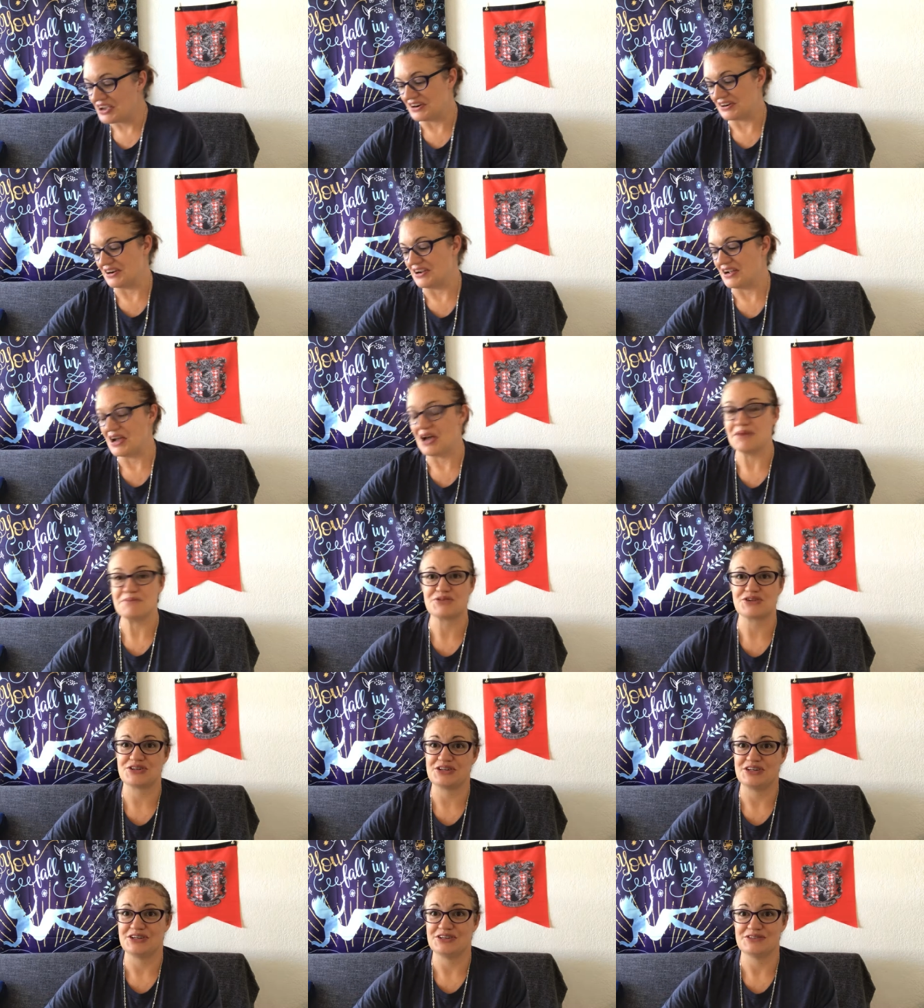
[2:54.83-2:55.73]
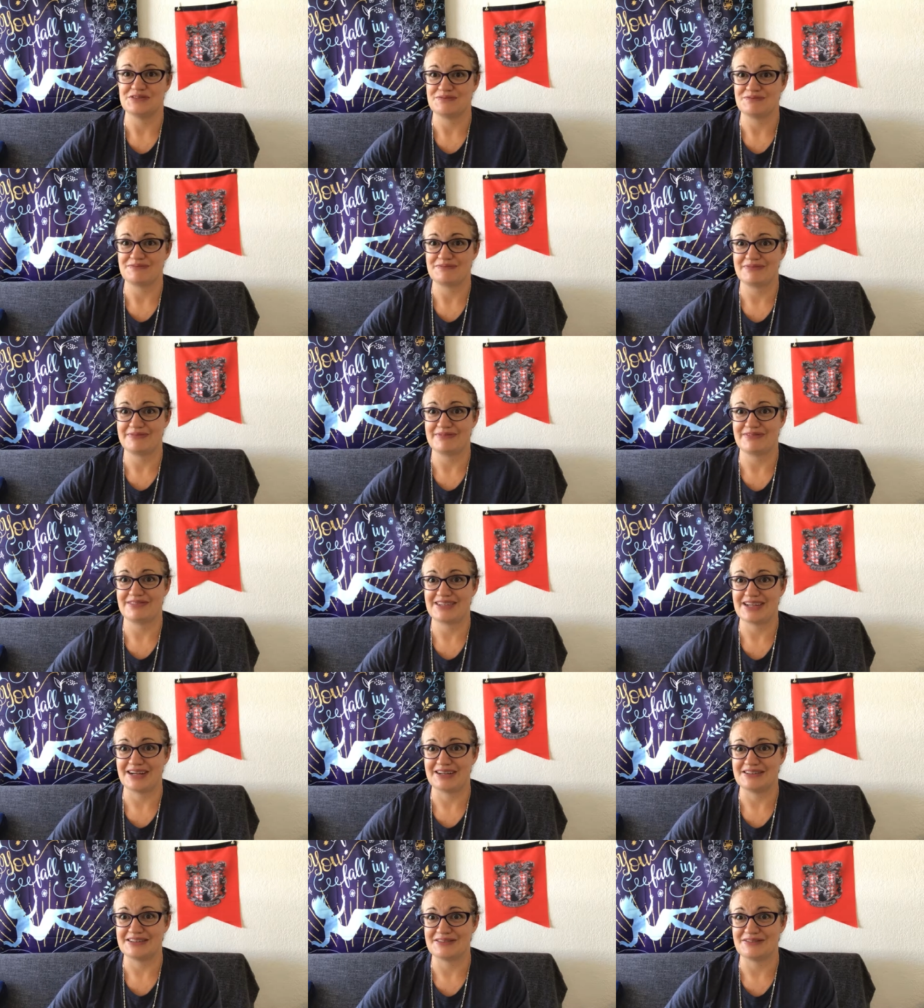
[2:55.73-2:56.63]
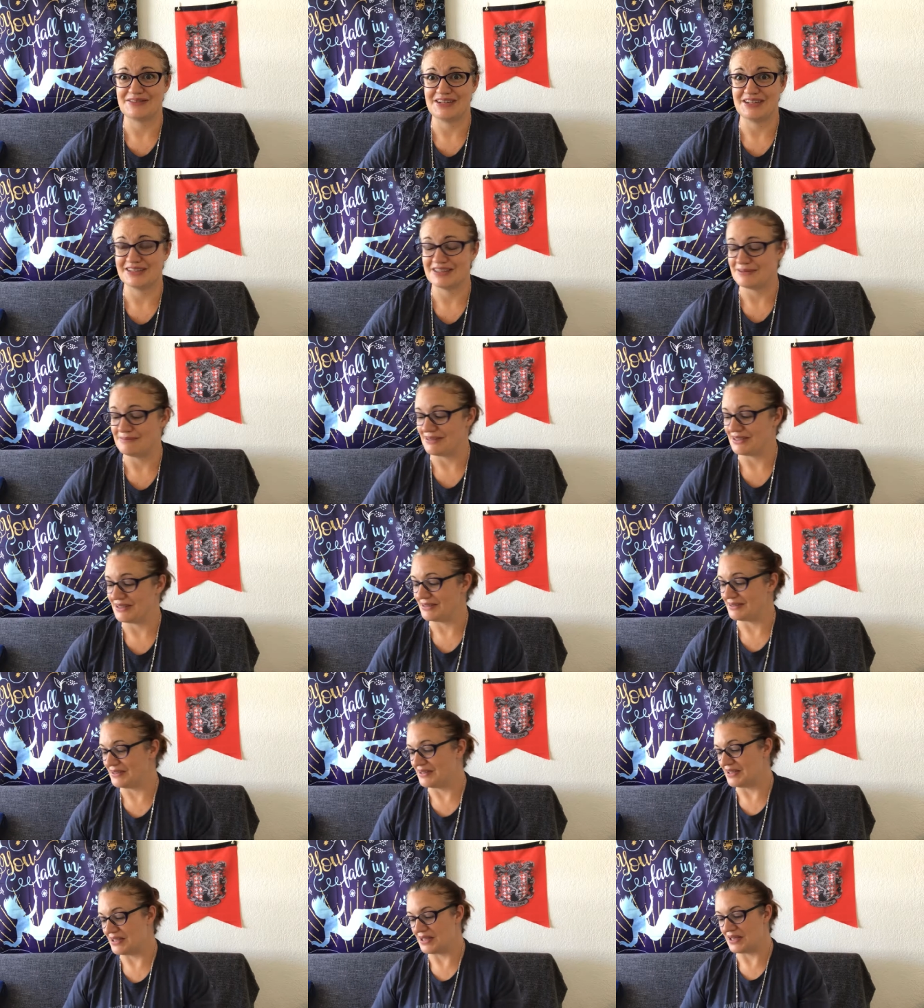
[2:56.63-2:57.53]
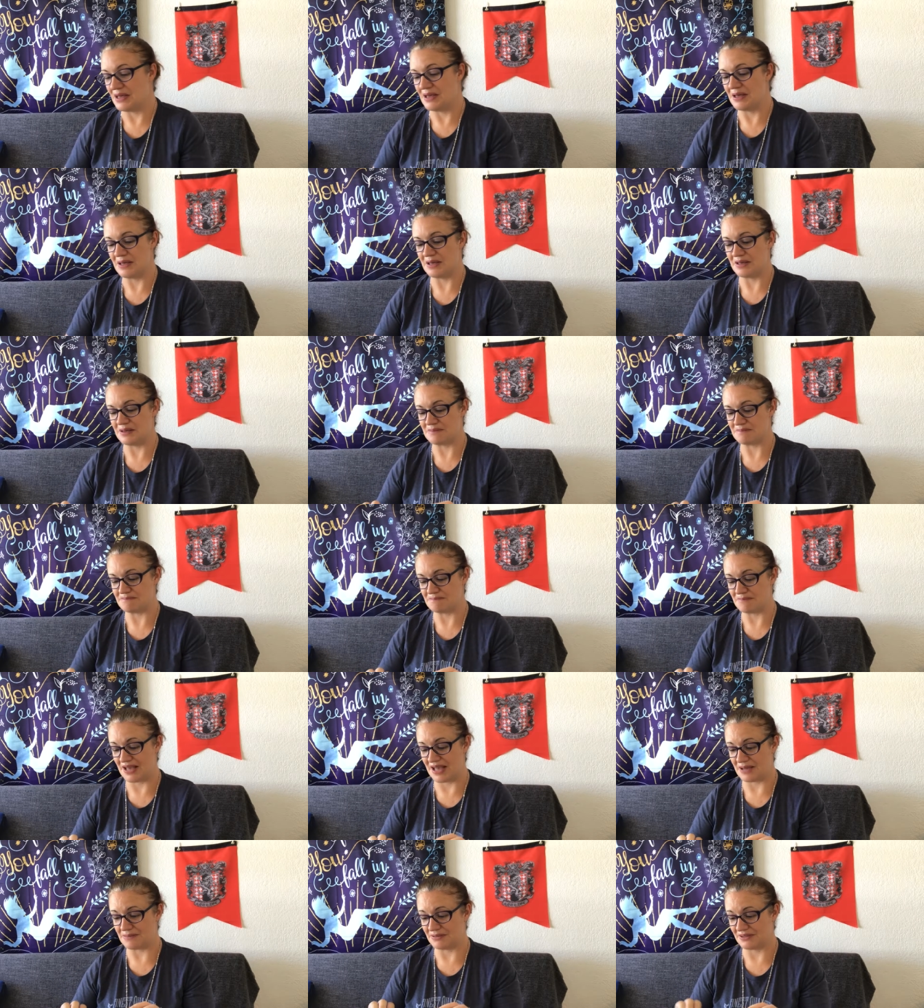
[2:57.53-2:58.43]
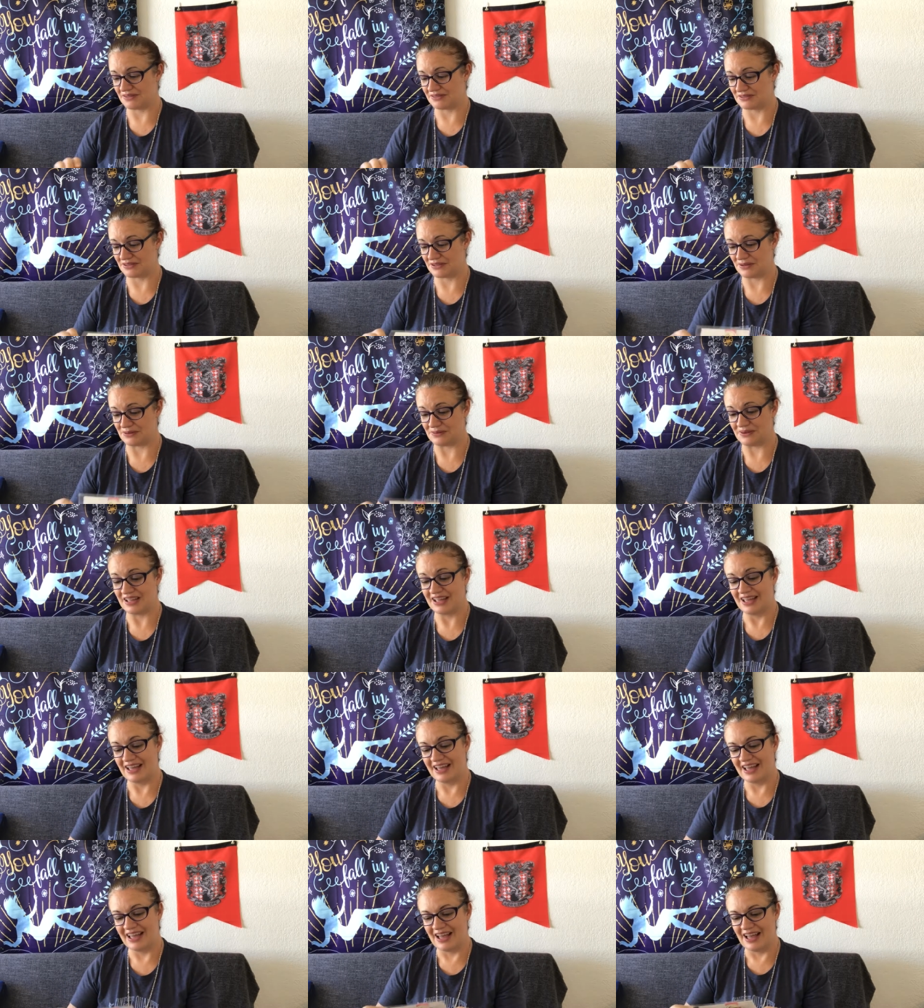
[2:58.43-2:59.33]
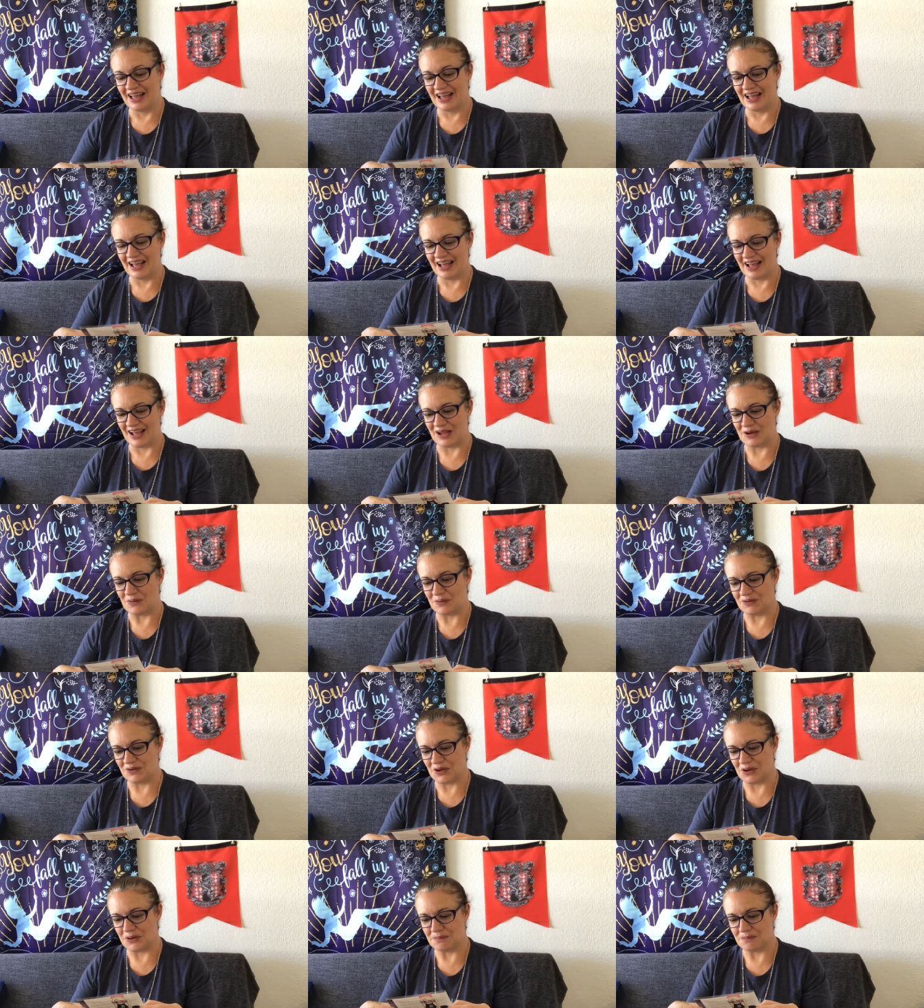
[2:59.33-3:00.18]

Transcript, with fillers: All right, I'm sure you're tired of hearing me babble, so I will